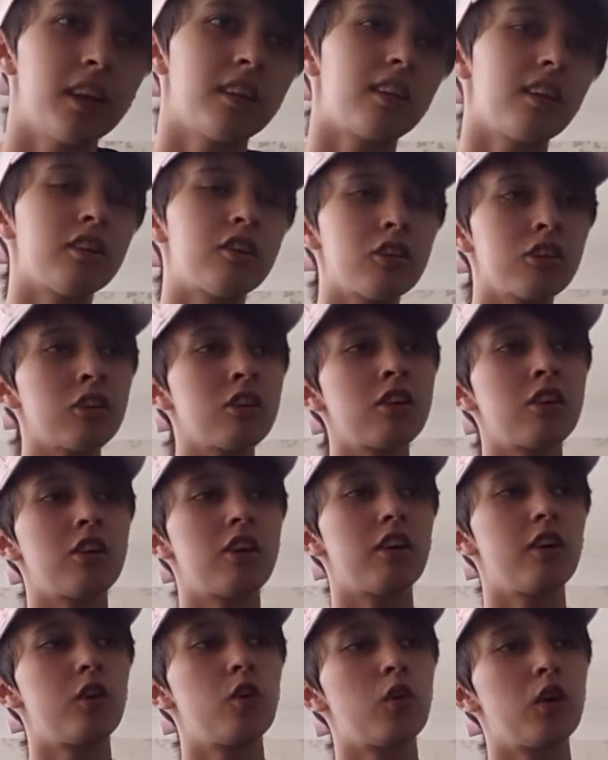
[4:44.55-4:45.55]
This
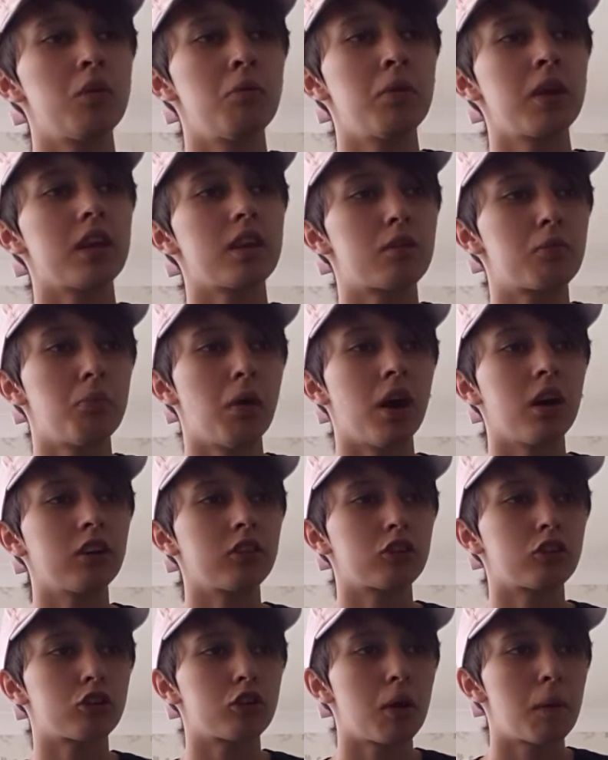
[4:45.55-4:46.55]
doesn't annoy me as
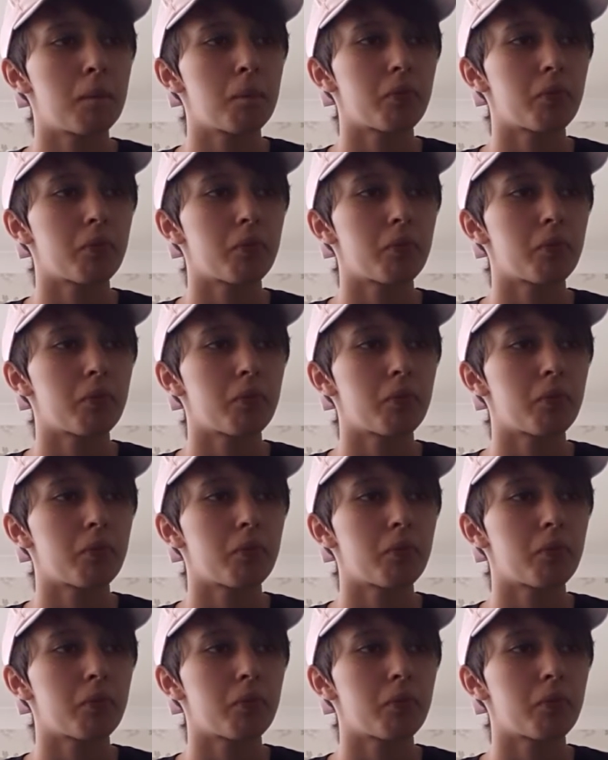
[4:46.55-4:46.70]
much,